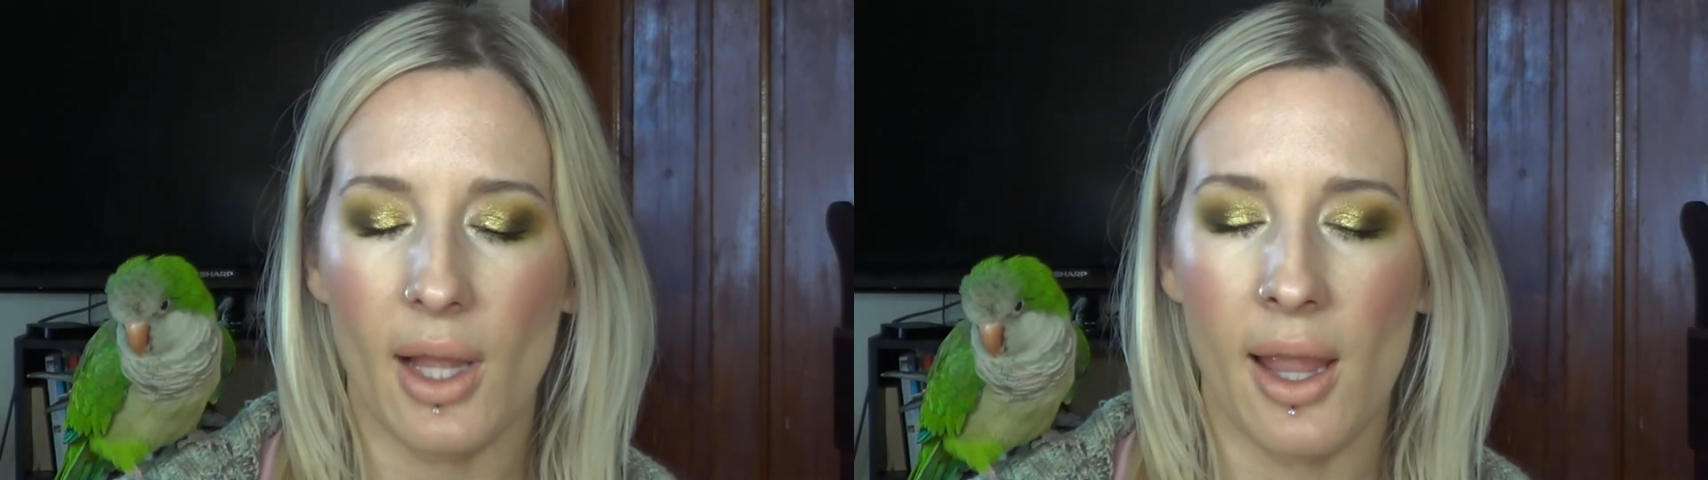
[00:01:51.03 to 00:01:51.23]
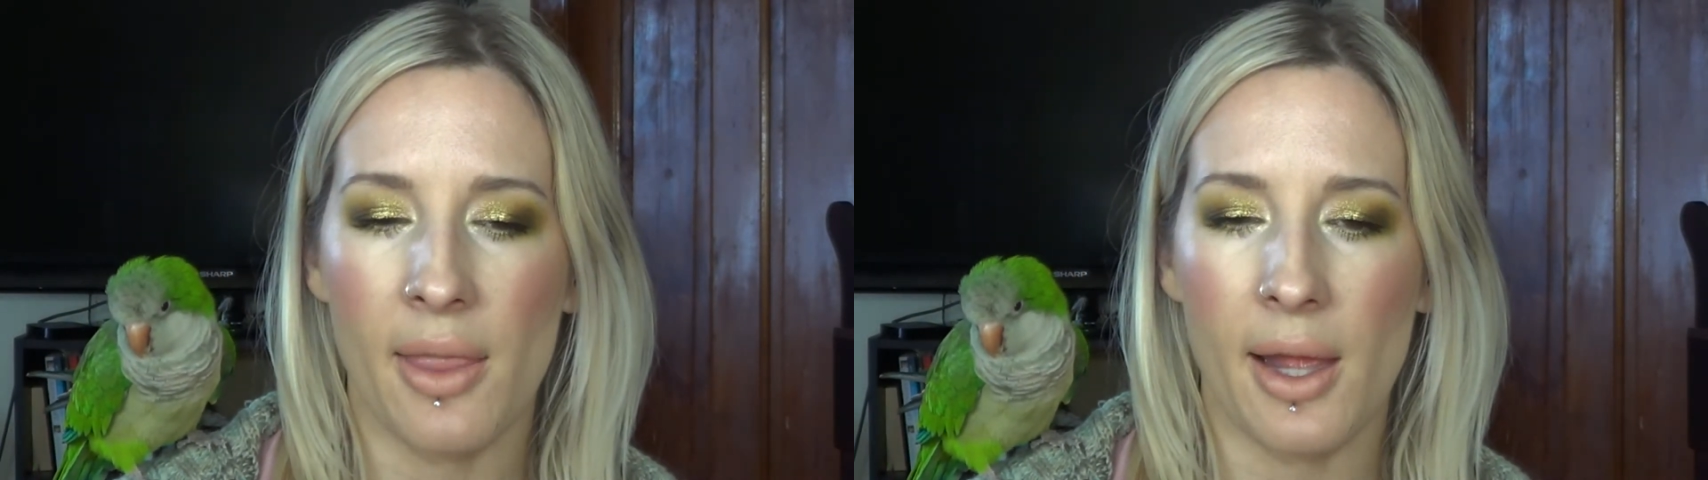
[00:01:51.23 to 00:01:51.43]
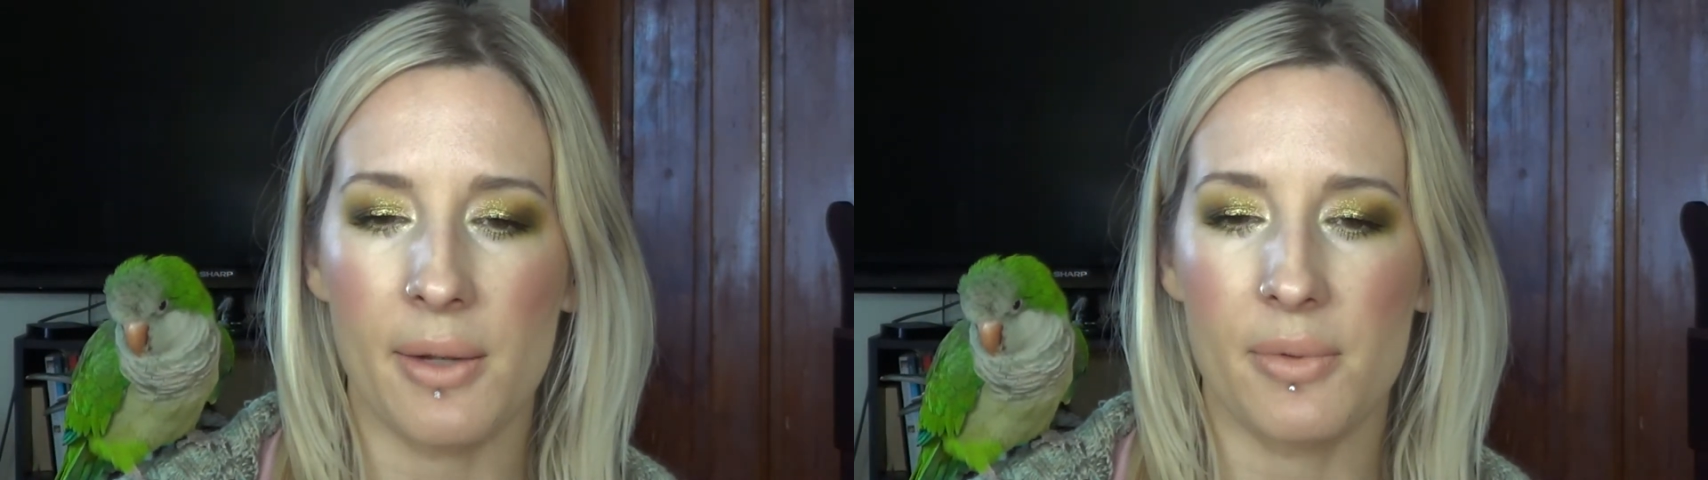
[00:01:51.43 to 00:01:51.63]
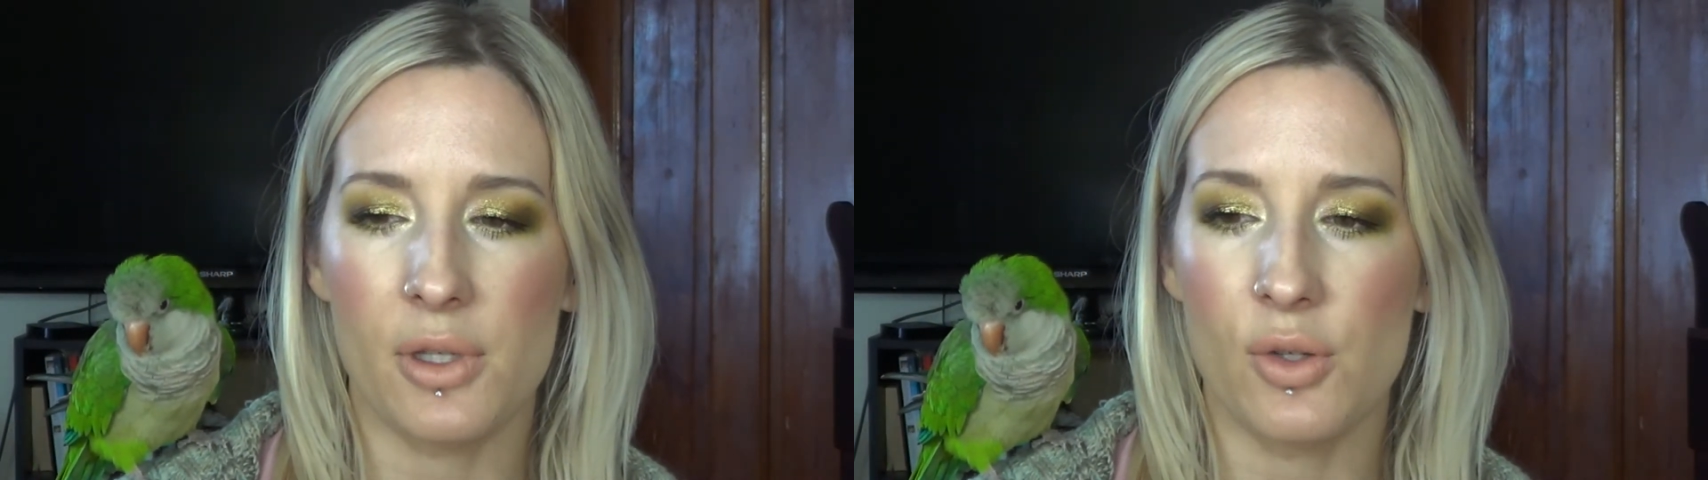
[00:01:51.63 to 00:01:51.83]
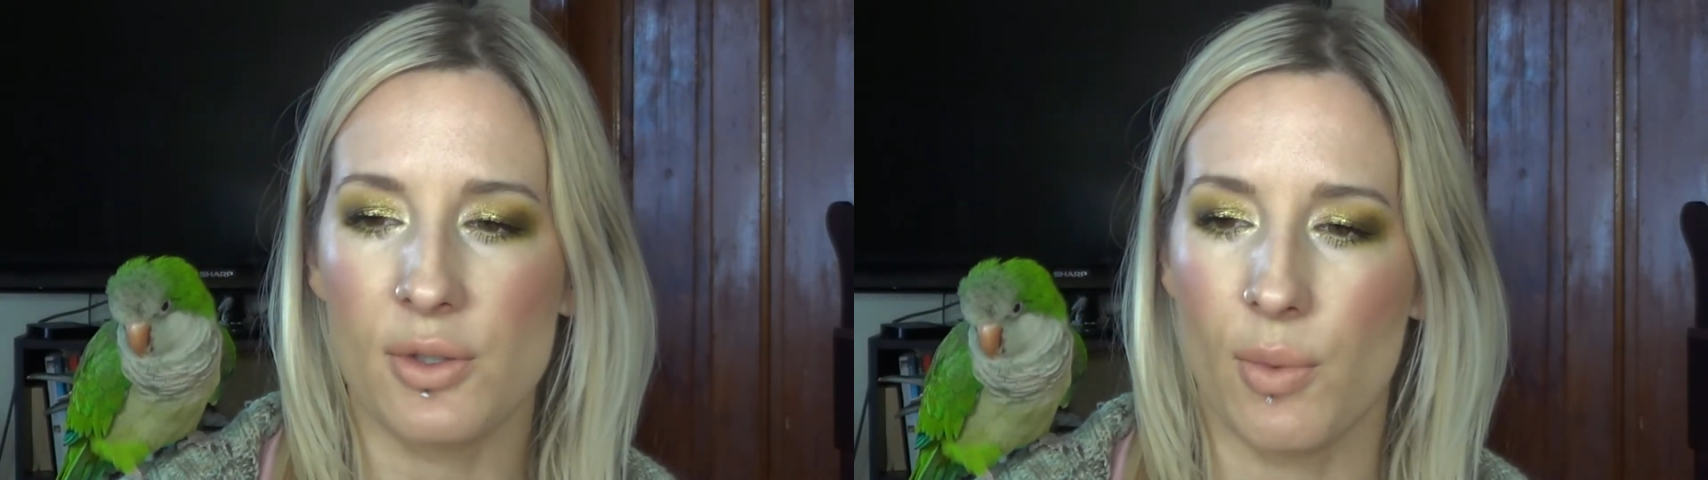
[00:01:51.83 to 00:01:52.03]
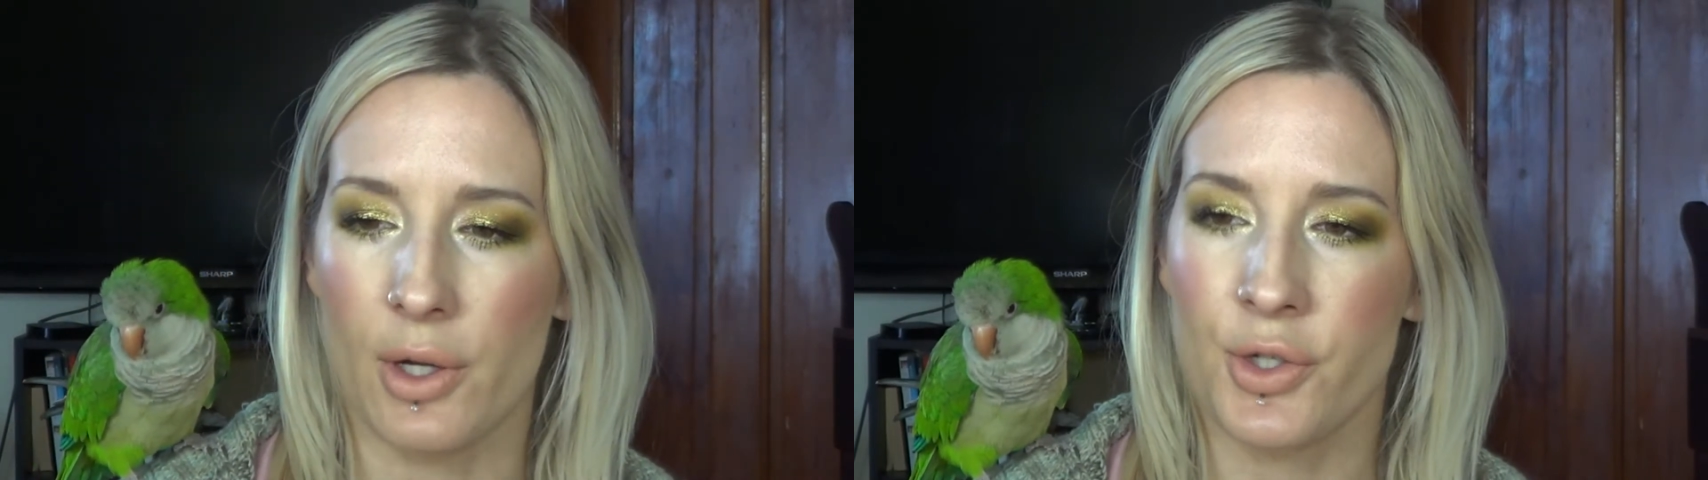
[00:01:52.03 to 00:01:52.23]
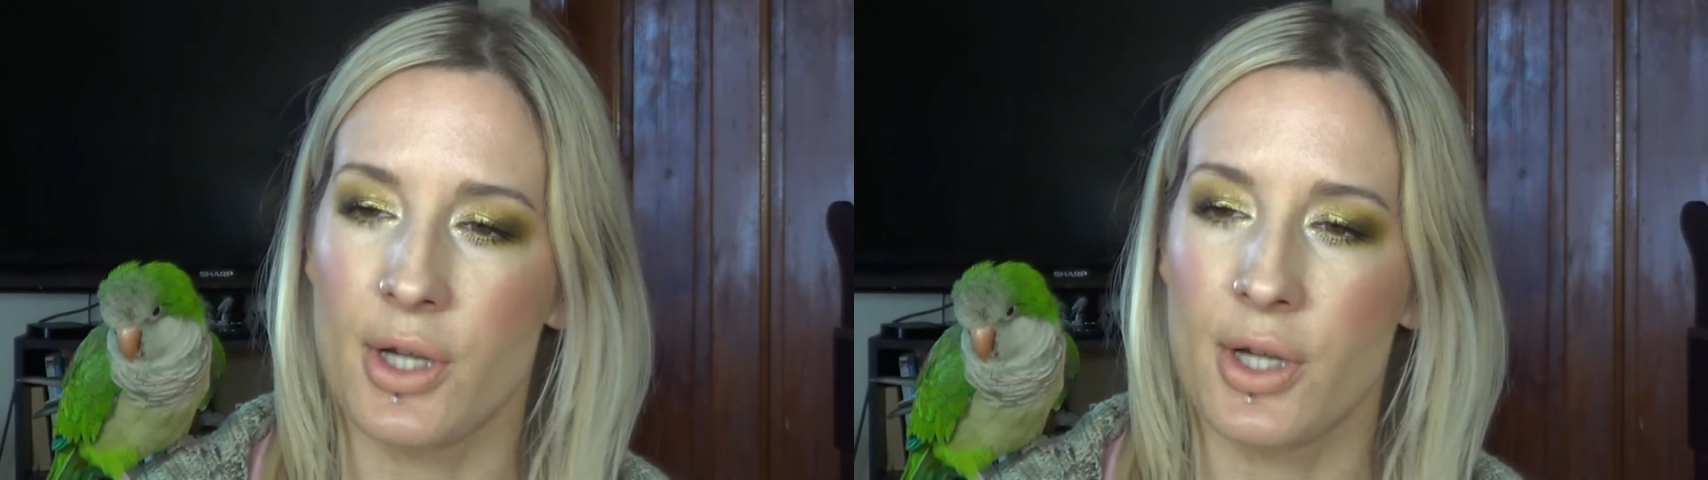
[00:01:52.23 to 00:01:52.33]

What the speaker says: and I'd use it one or two